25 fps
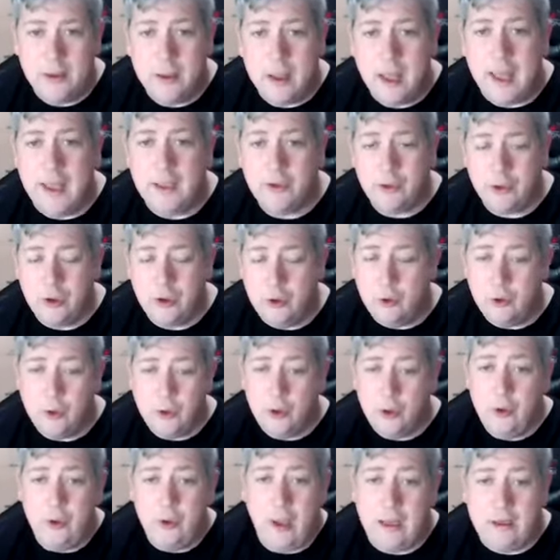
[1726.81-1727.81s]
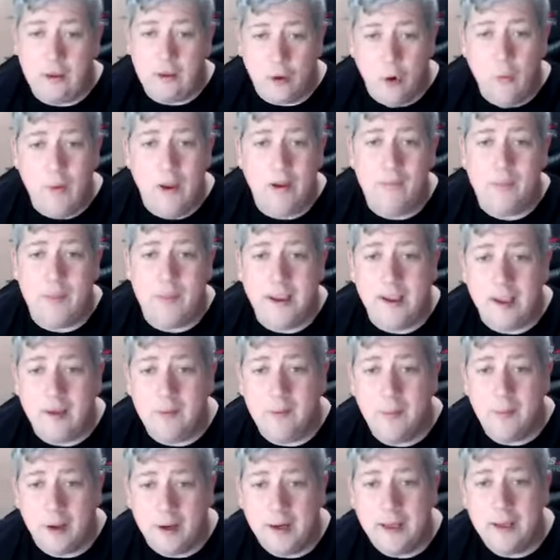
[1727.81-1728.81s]
And you had no way of
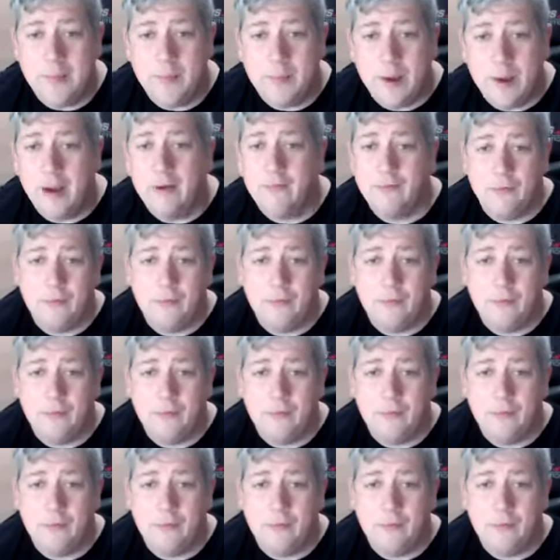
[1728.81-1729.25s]
making money apart